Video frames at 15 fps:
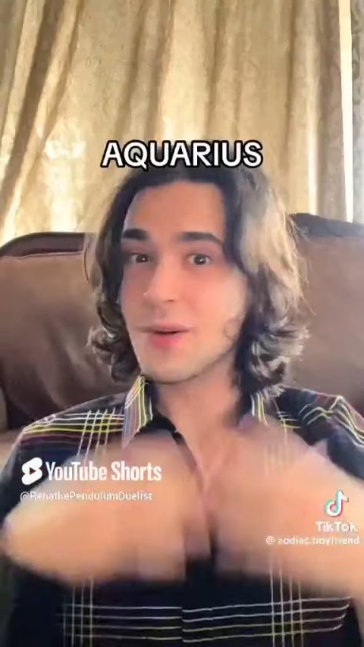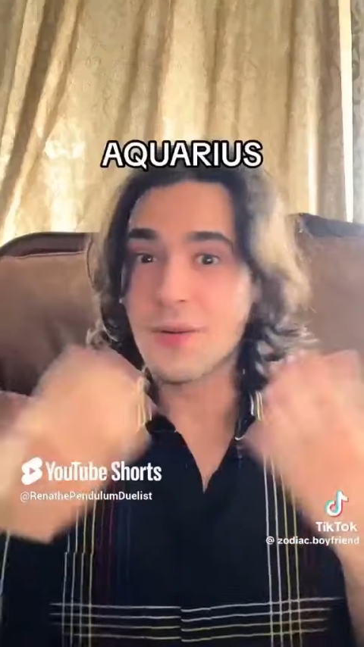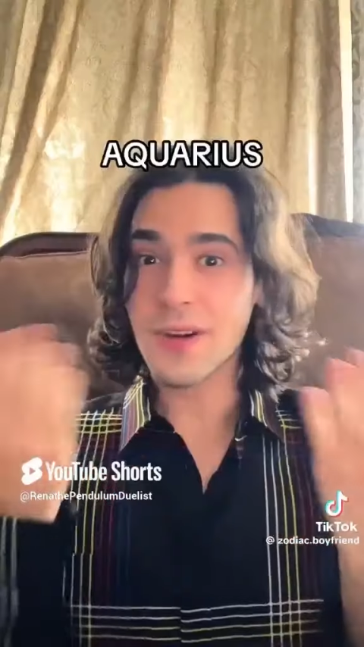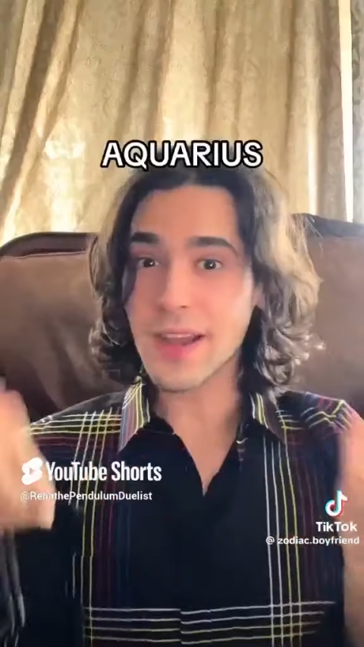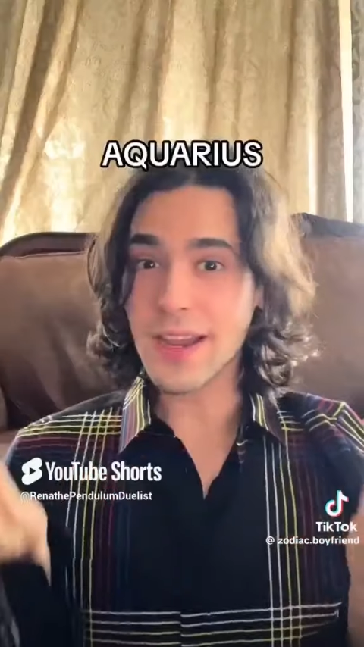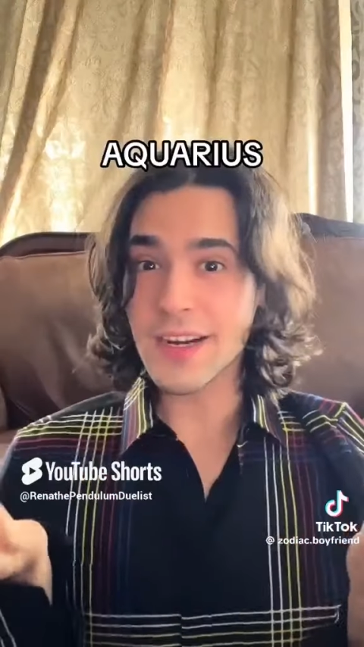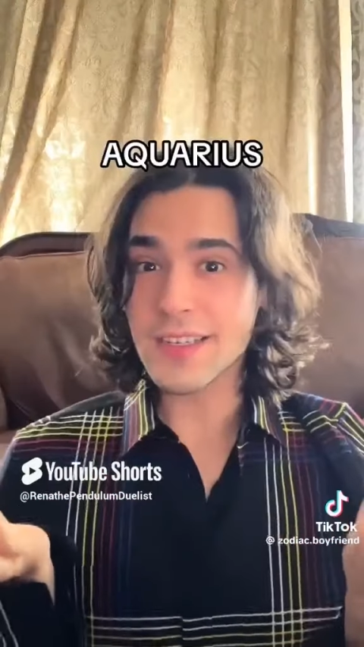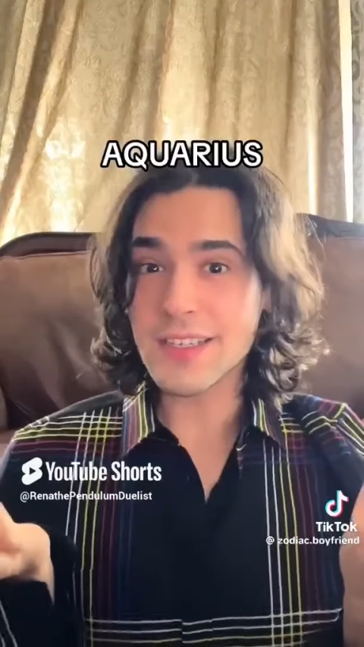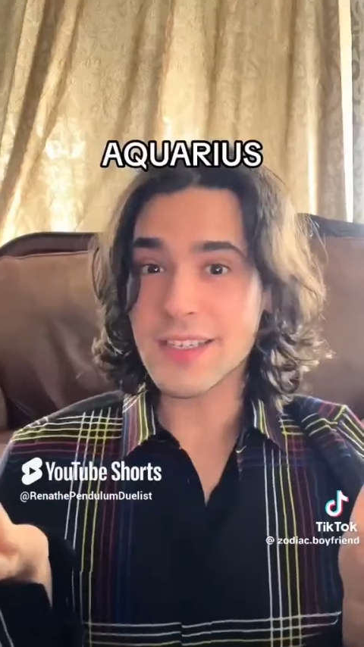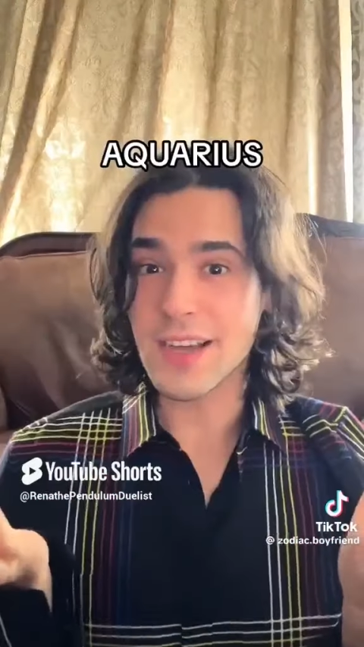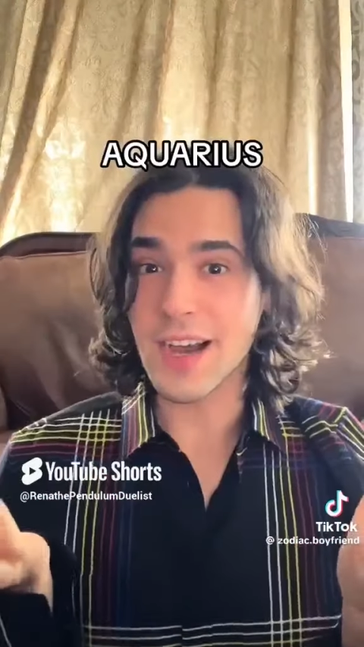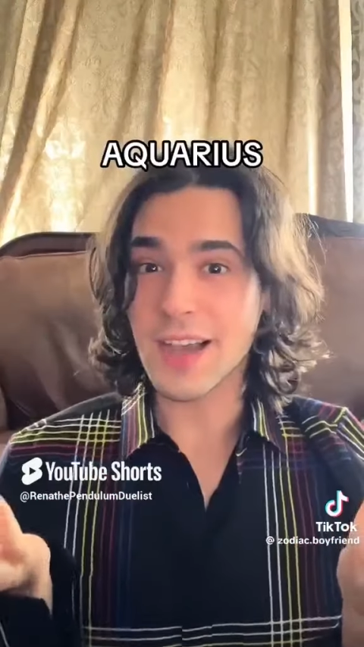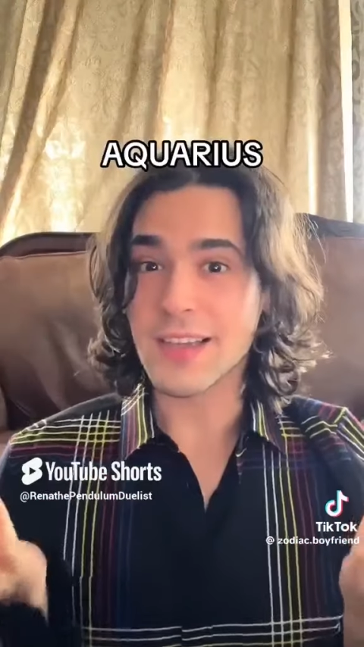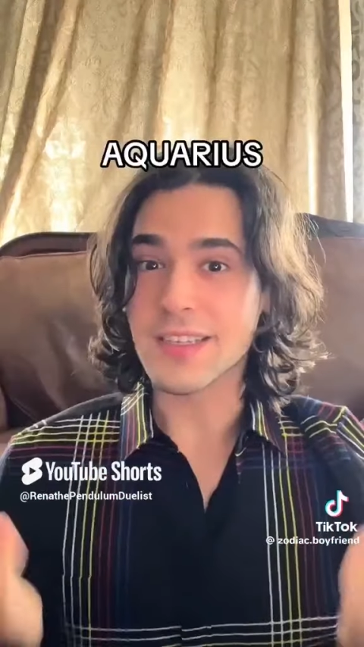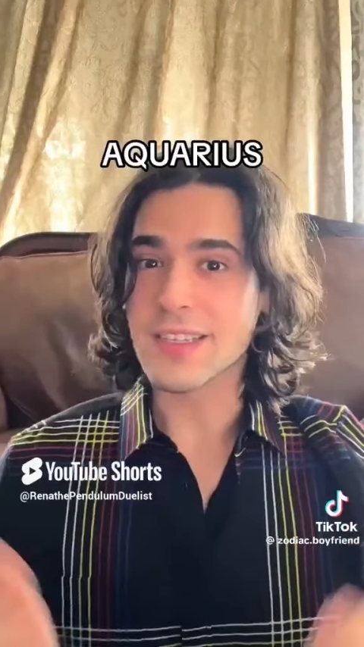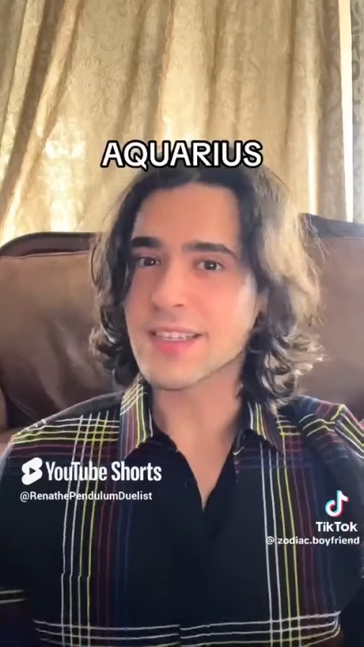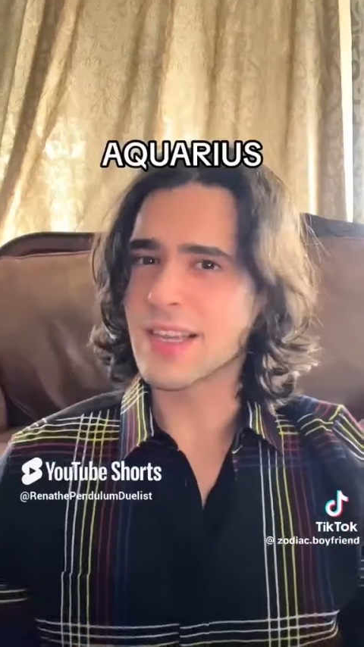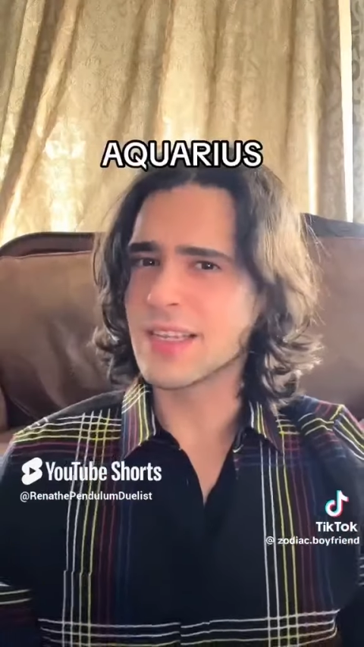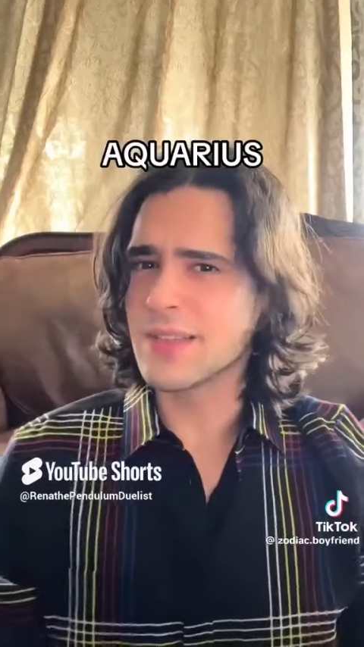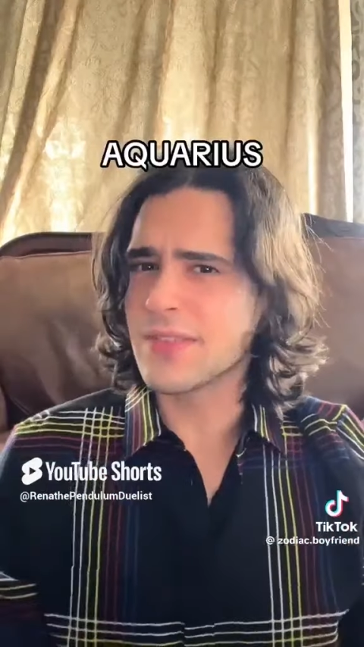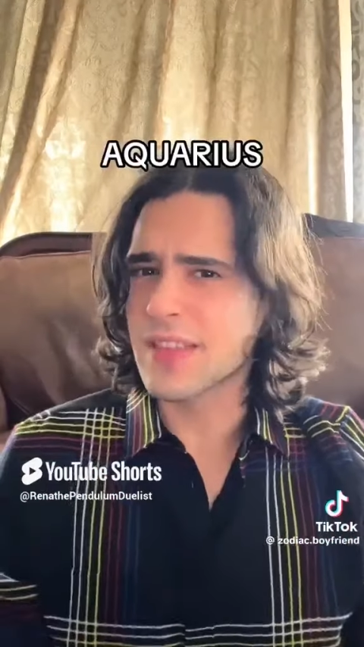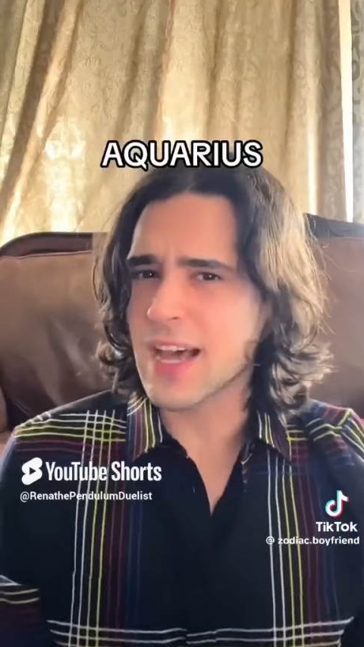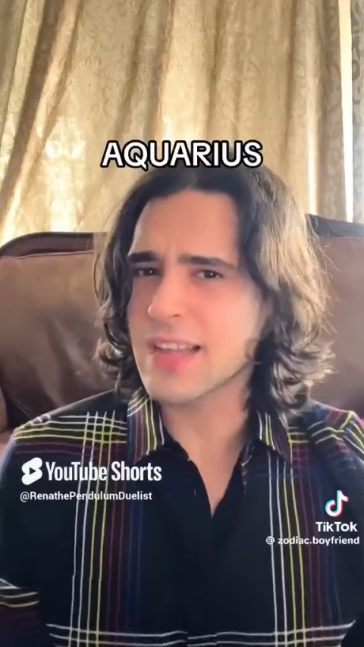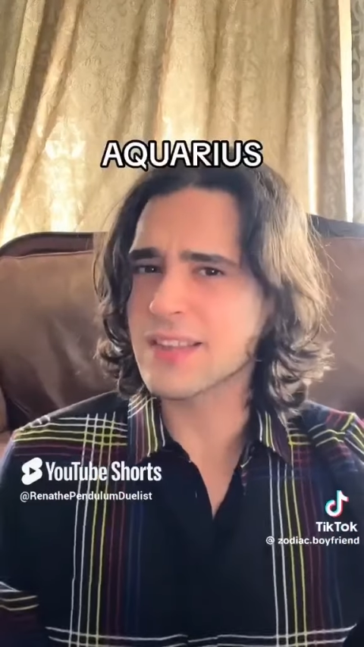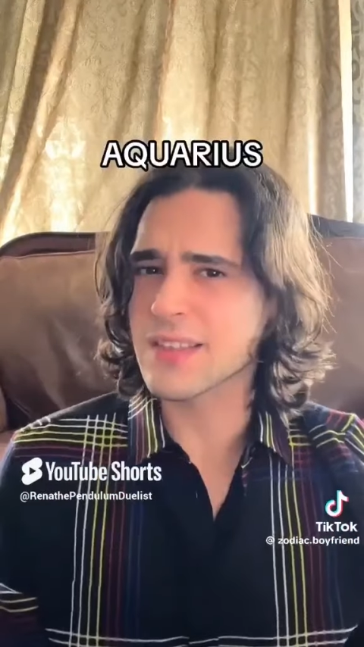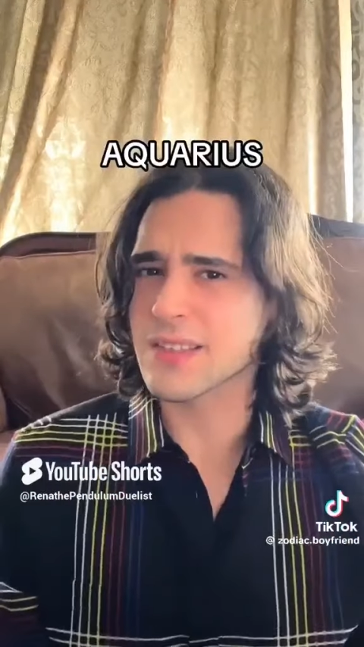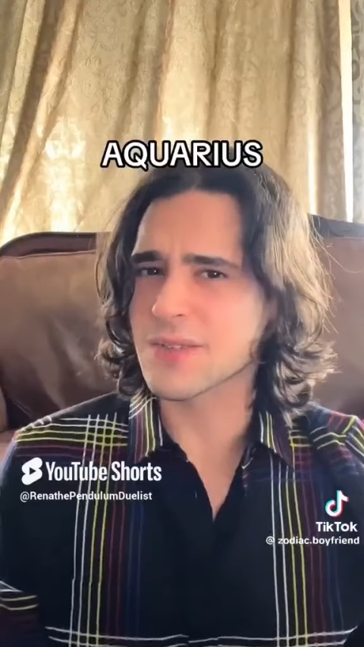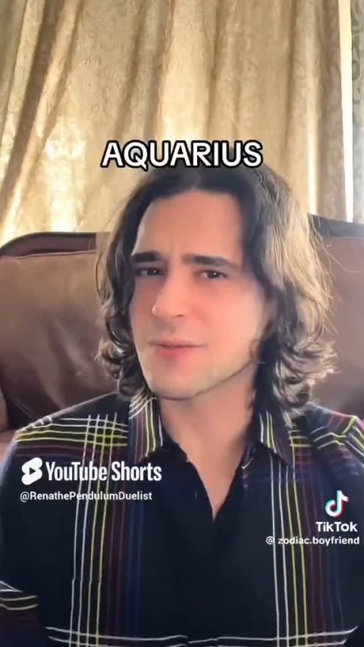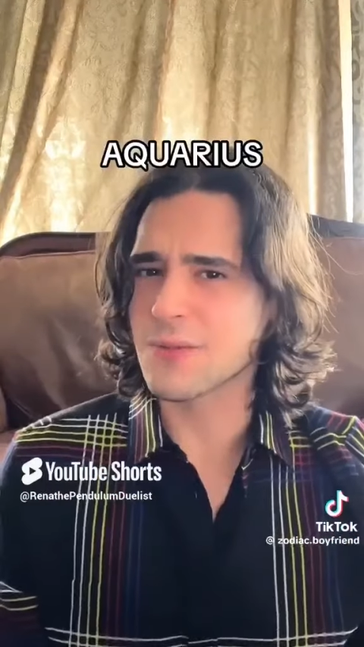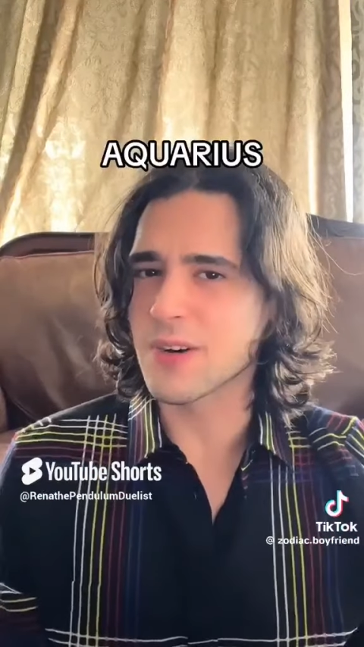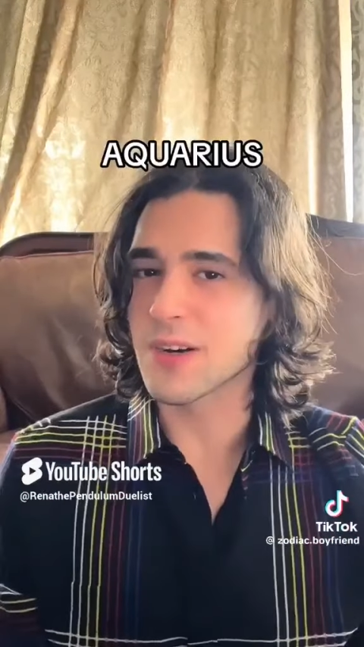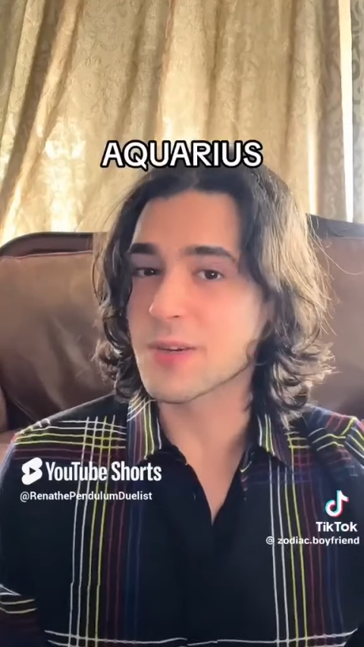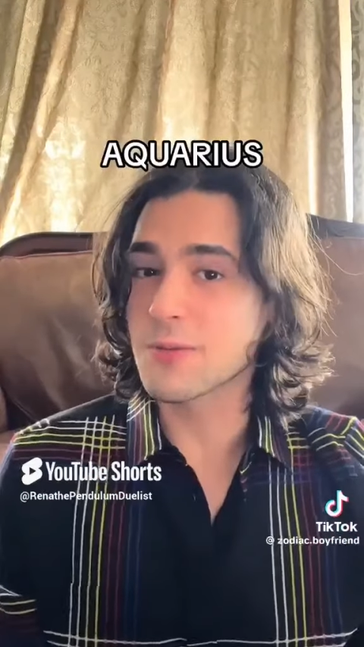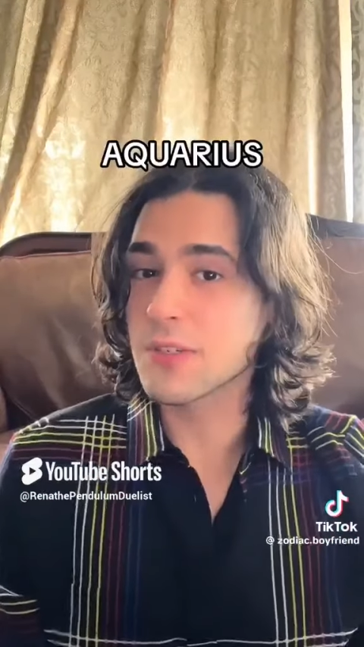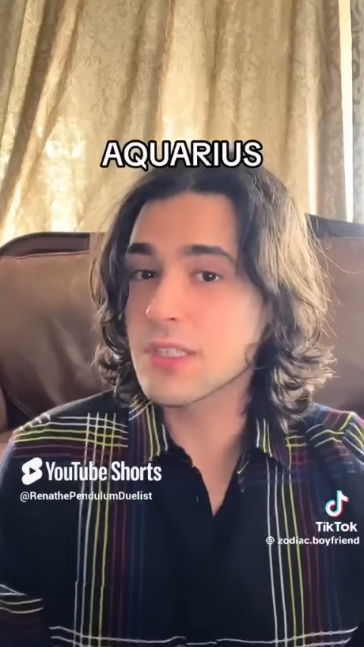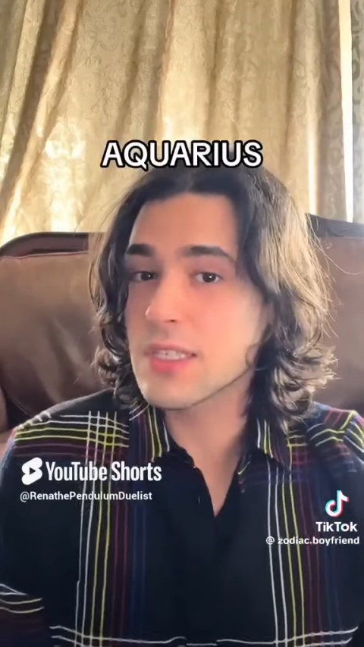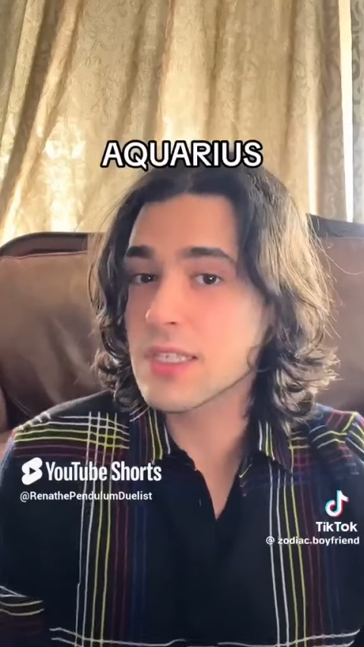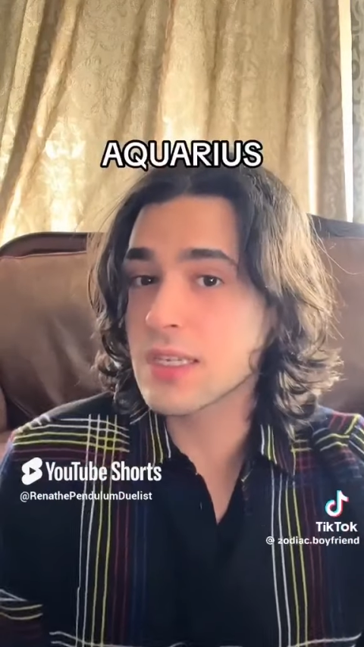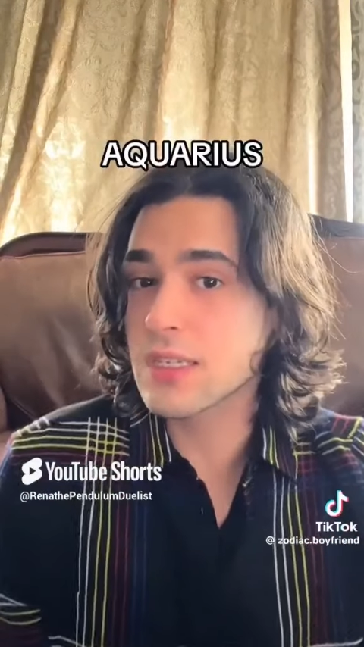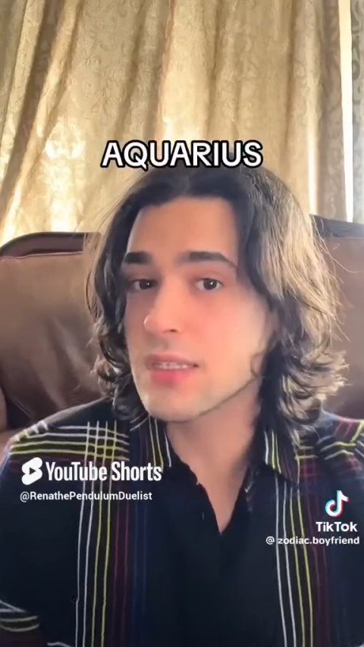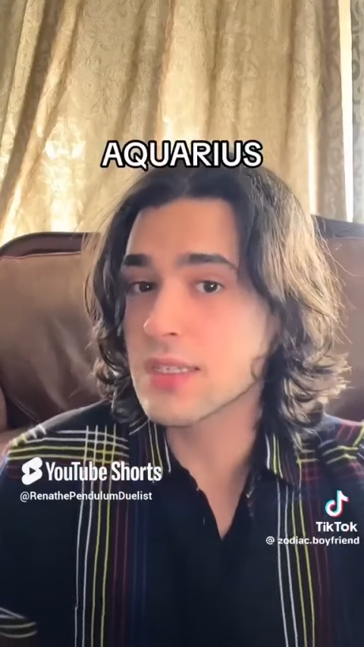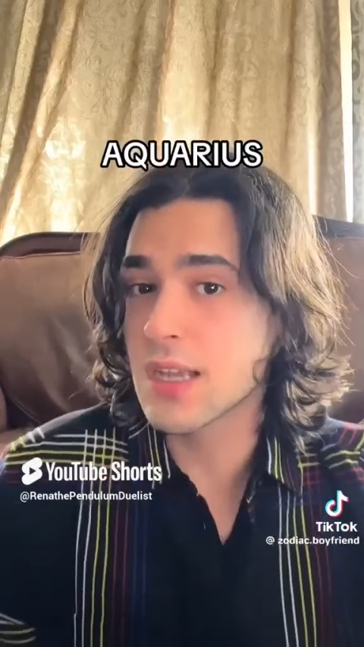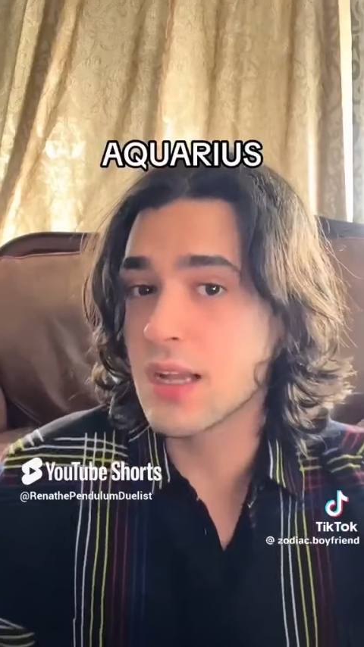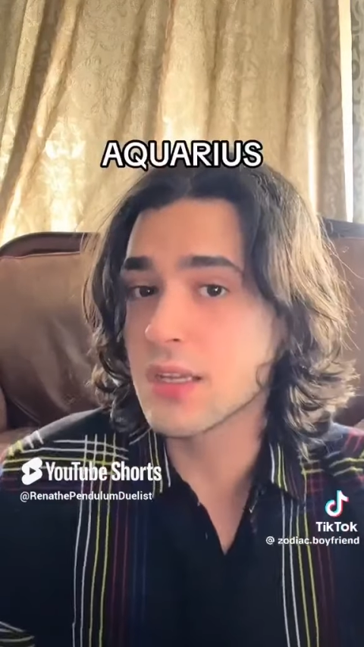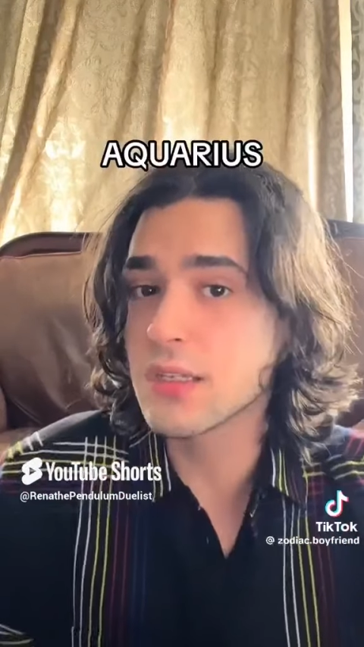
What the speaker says: We're air signs, and if that doesn't work, we're just gonna tell